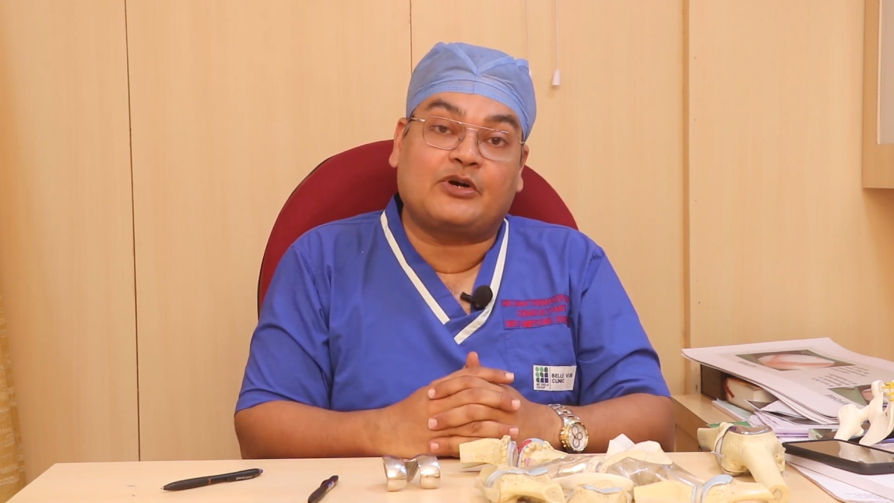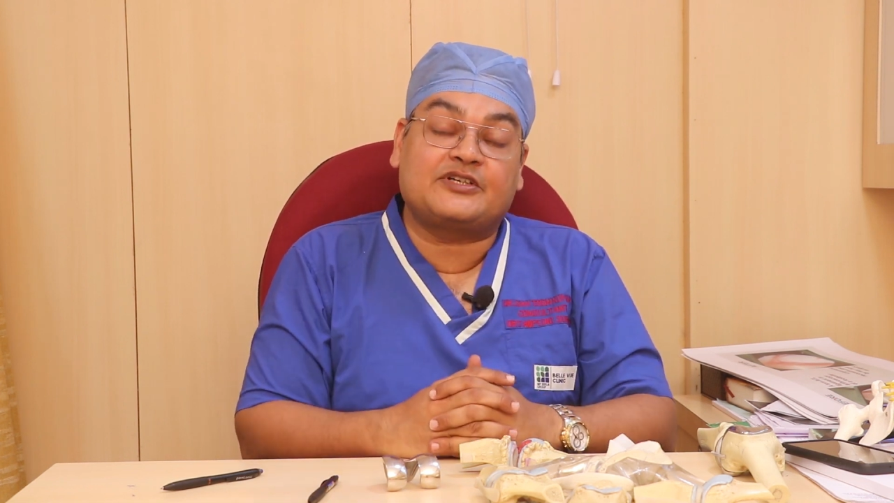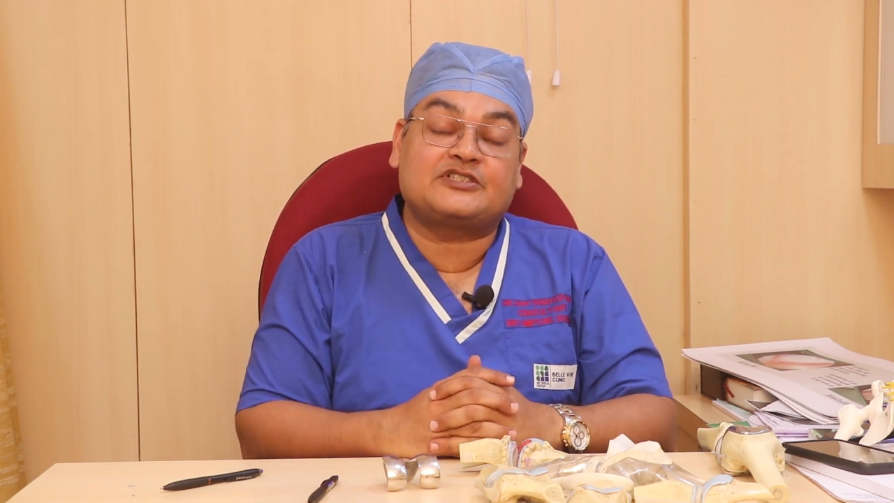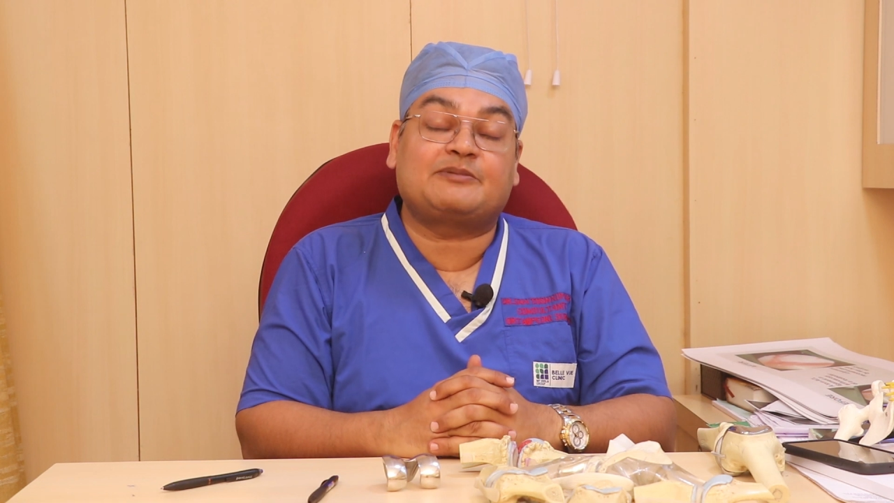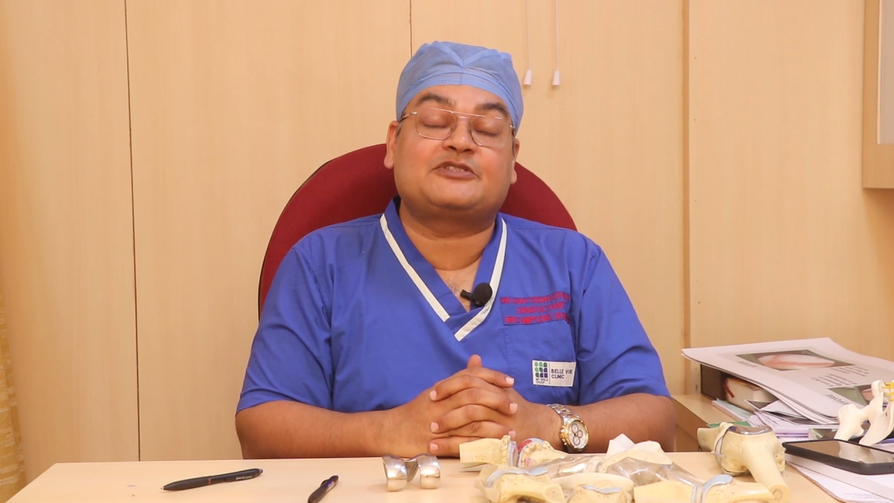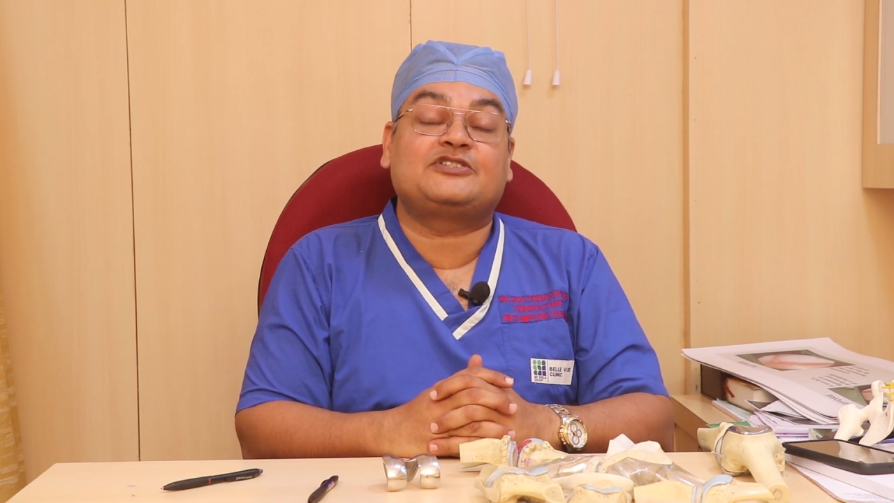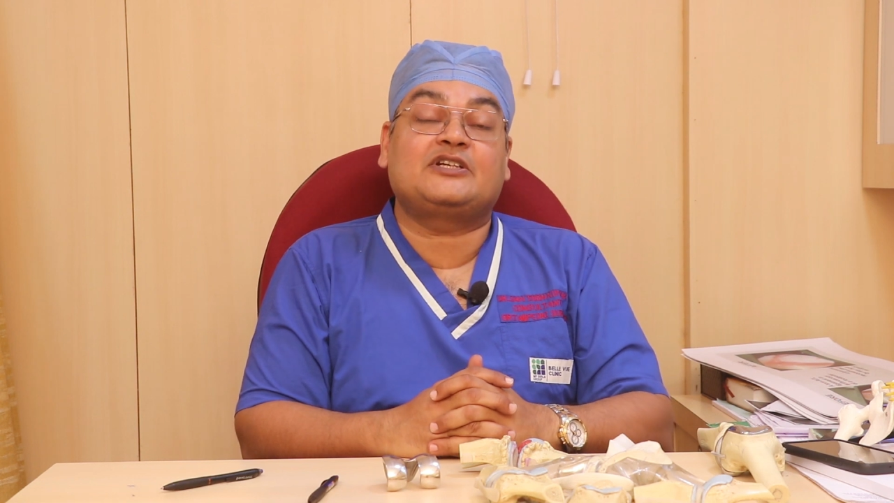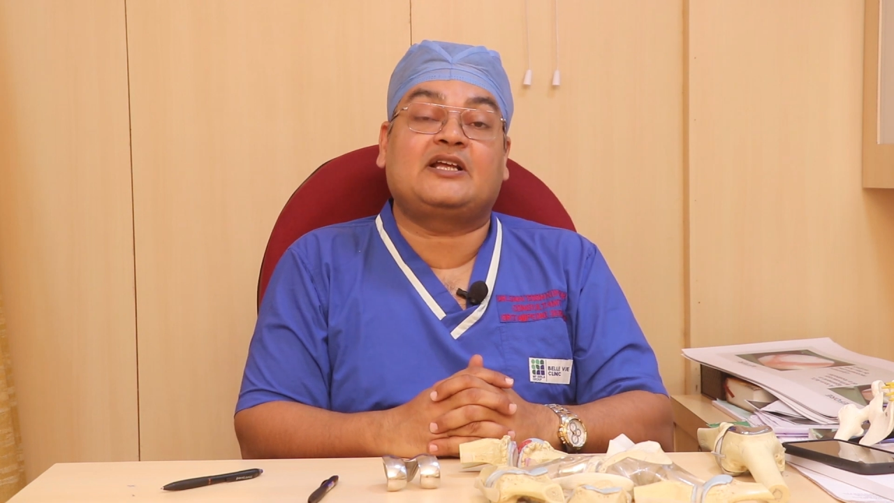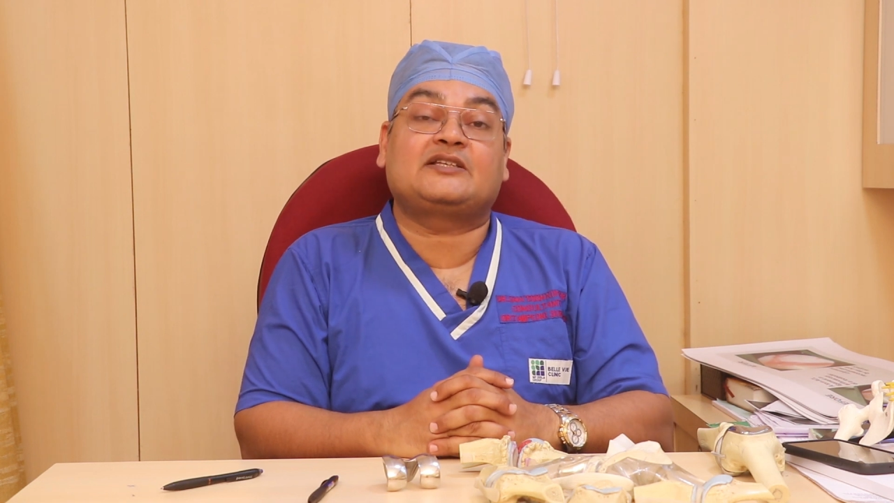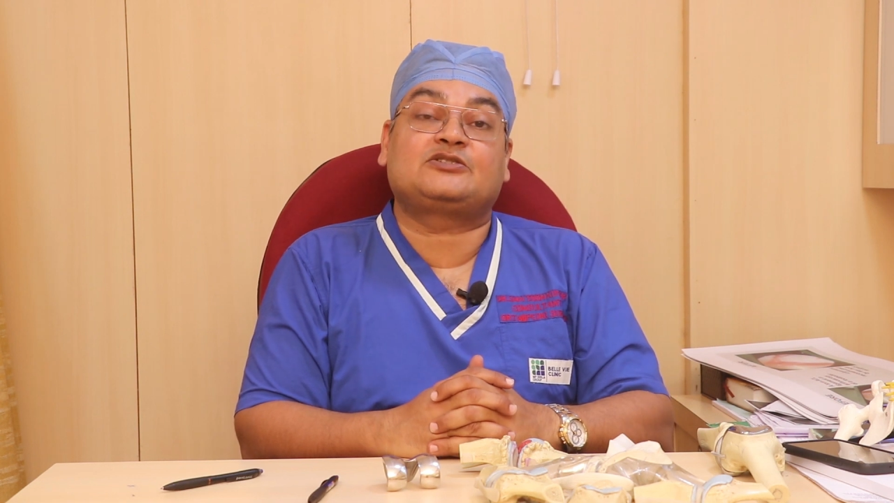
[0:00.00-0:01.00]
Quadriceps
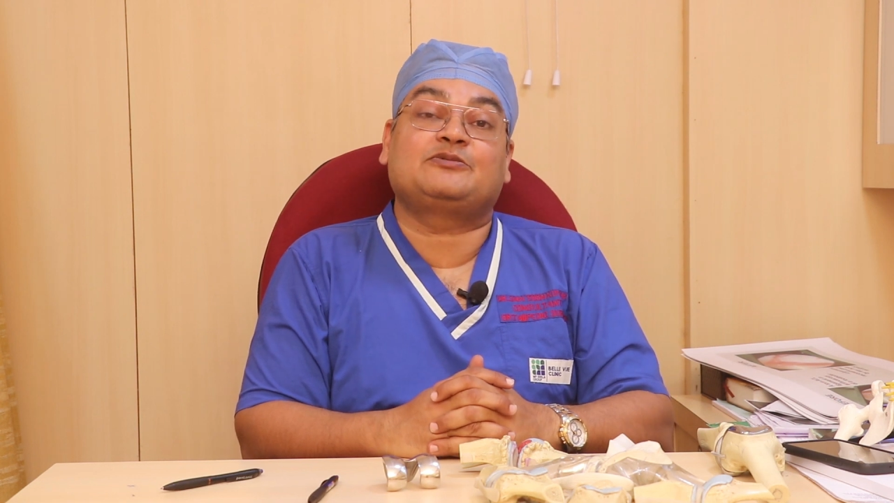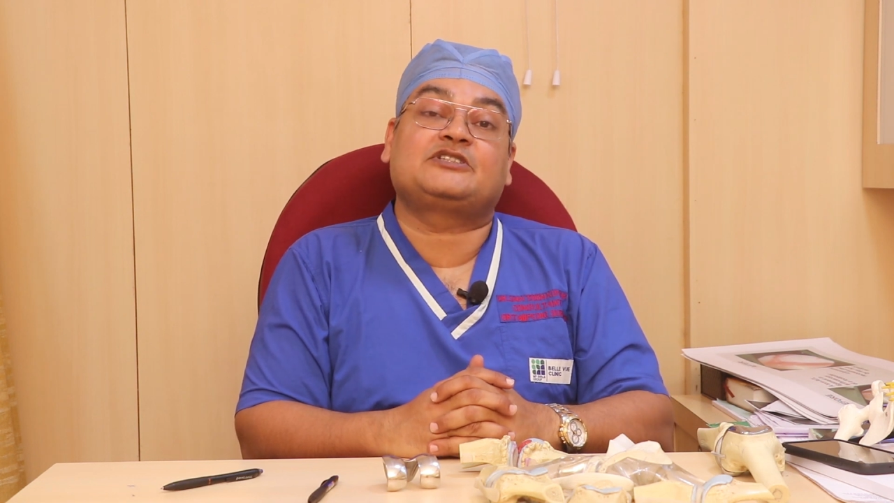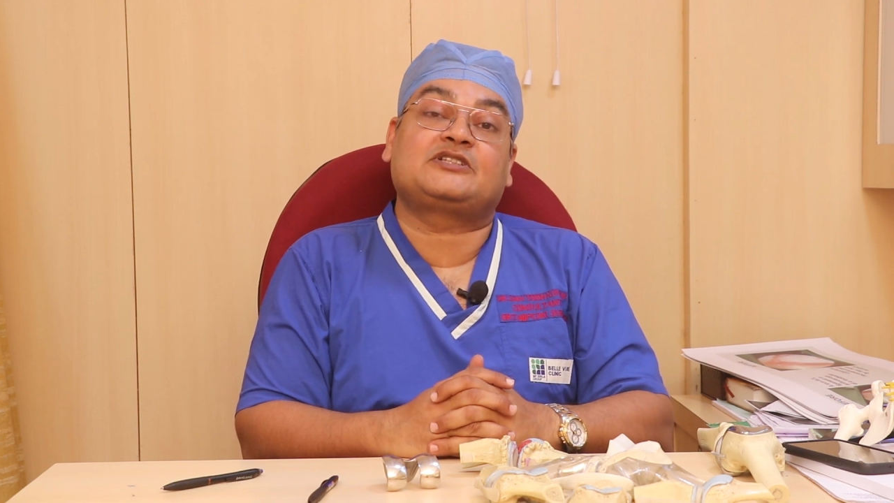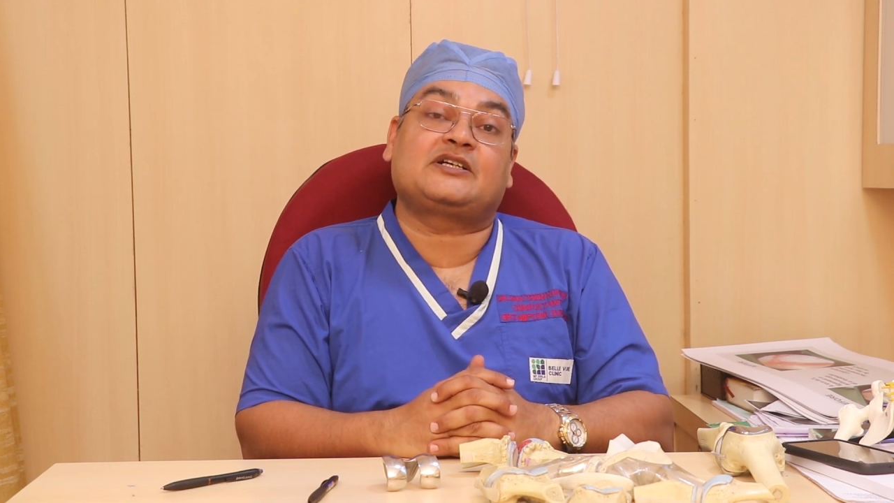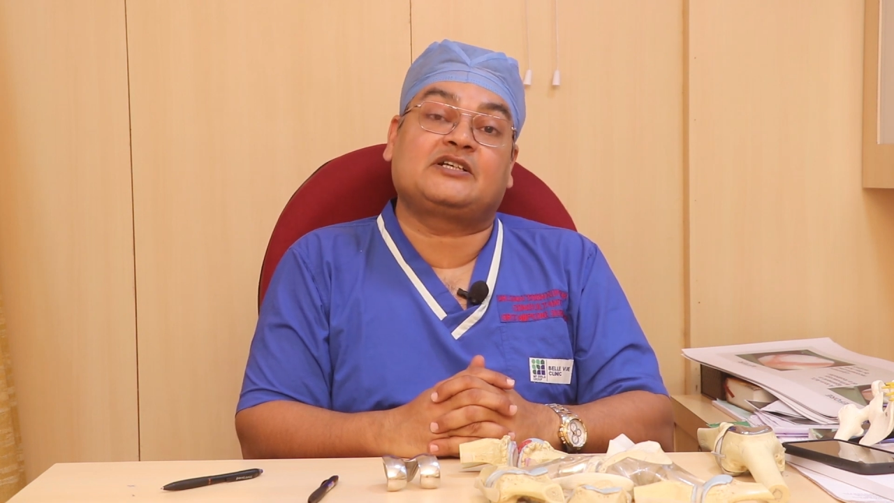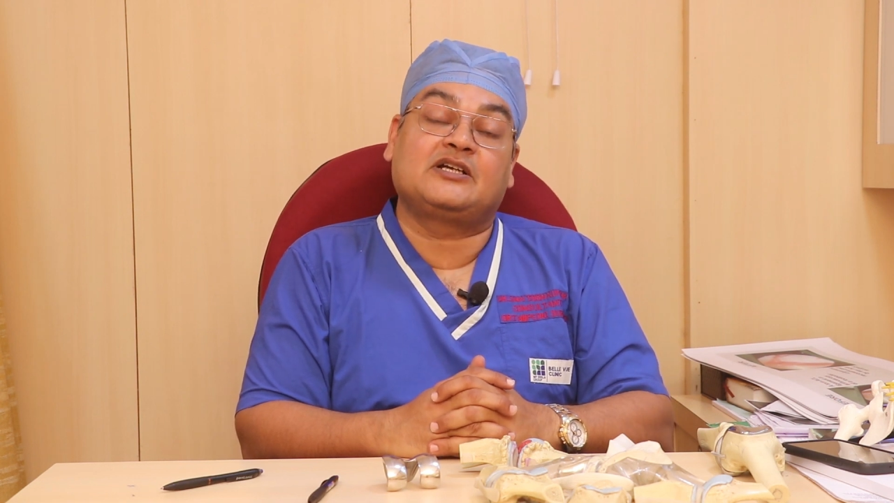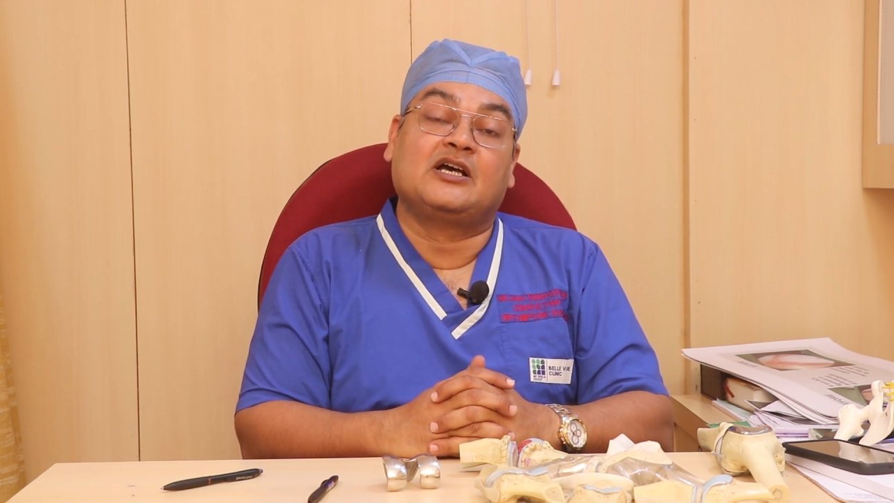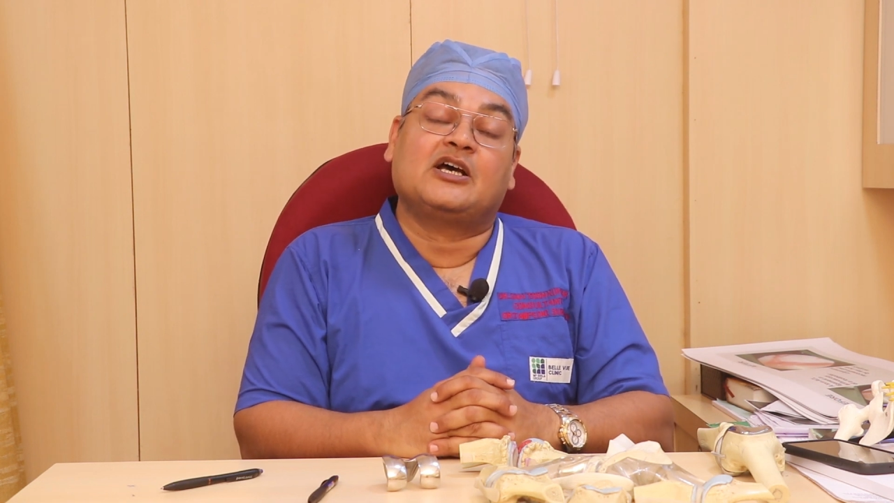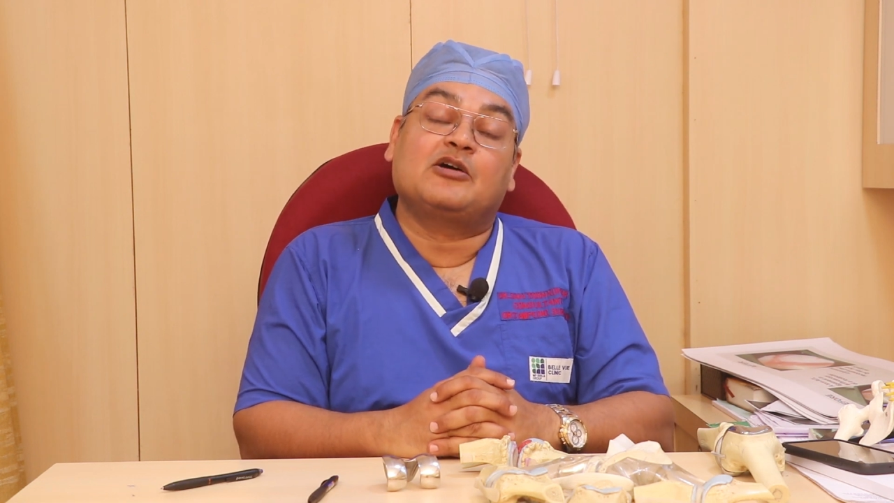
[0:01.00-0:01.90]
drill has to be started